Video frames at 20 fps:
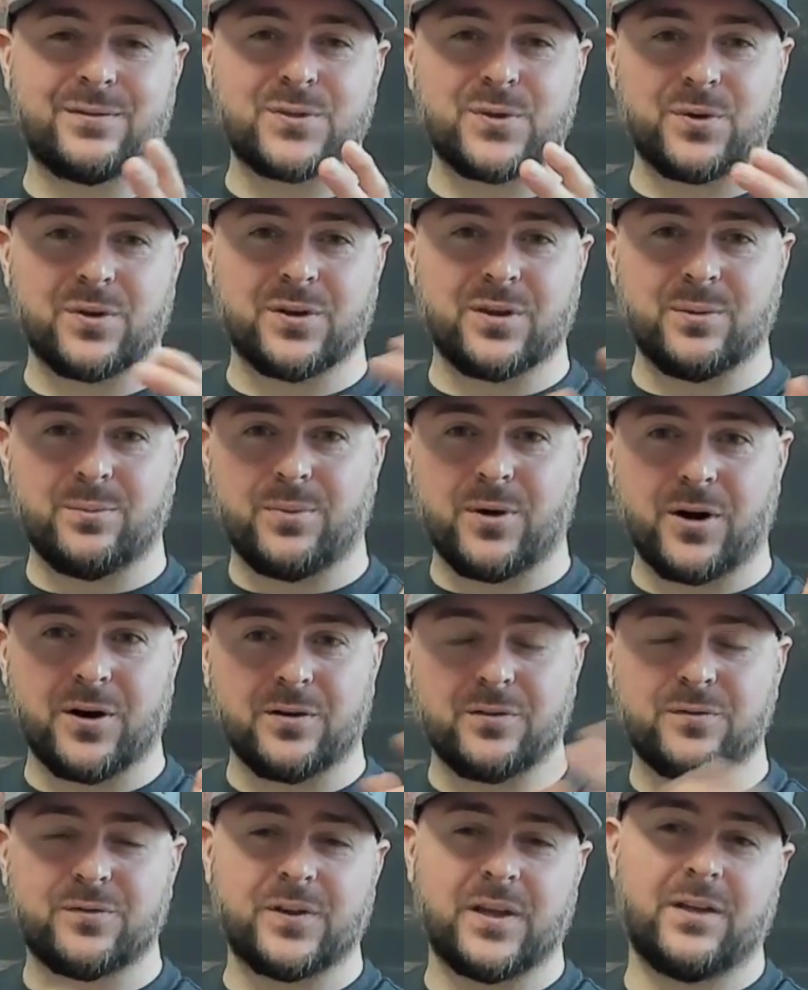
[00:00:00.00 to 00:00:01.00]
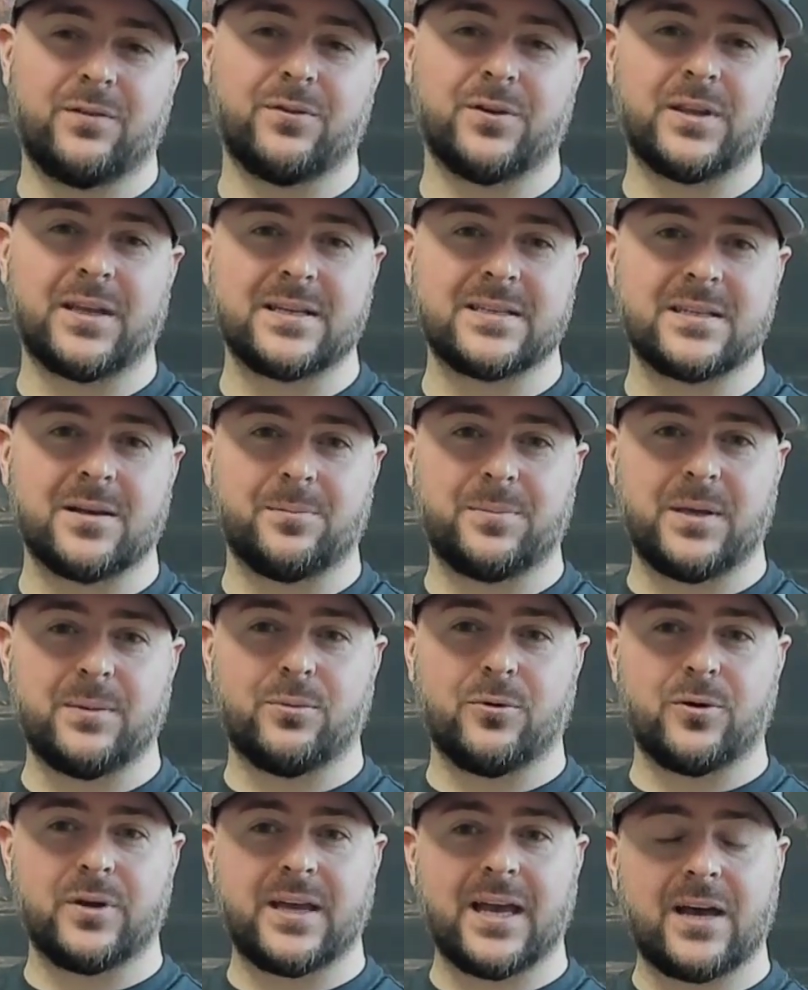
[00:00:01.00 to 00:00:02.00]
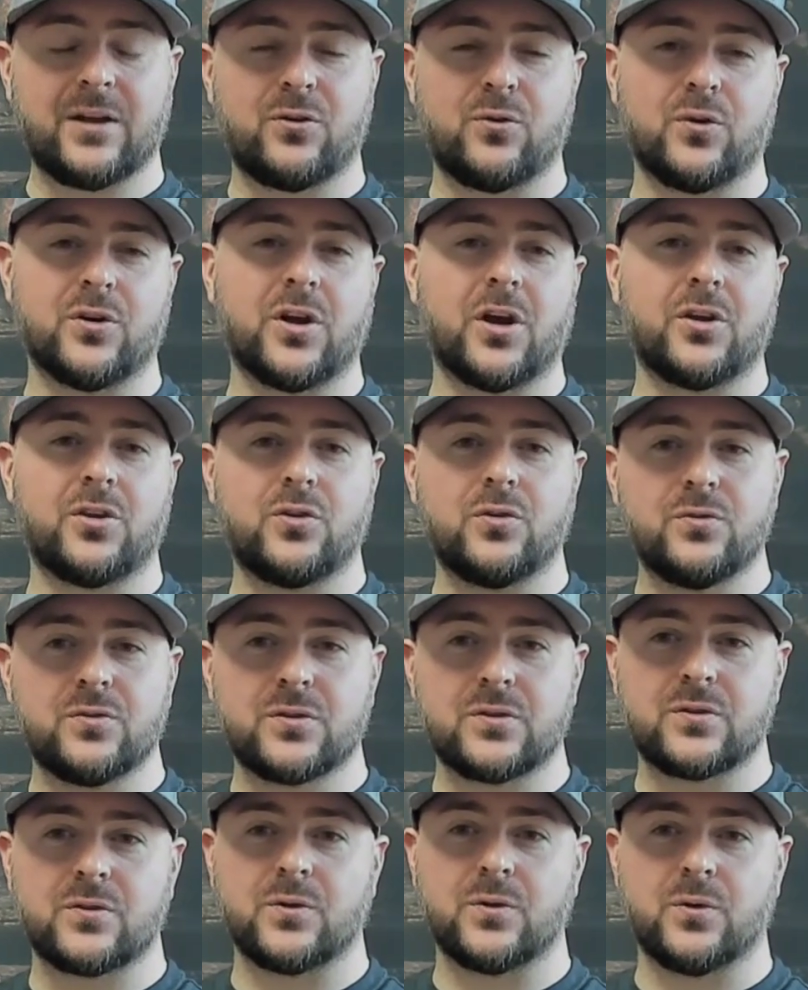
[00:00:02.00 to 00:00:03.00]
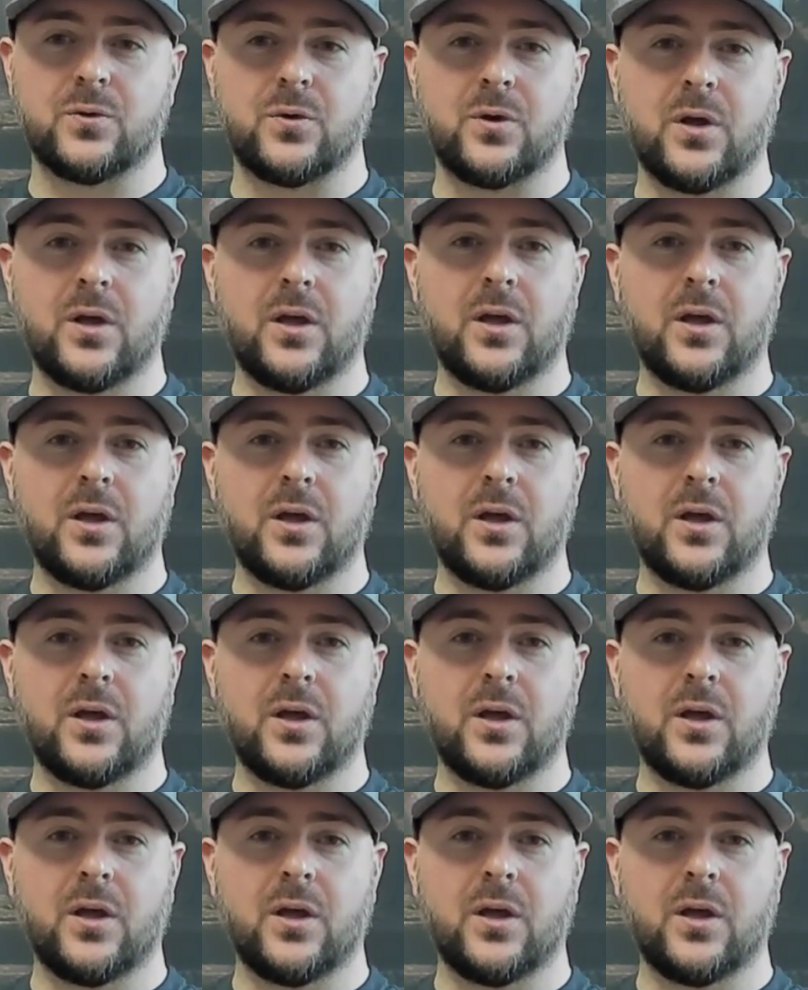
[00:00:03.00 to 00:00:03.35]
sort of the barn flavor that some people get who are not used to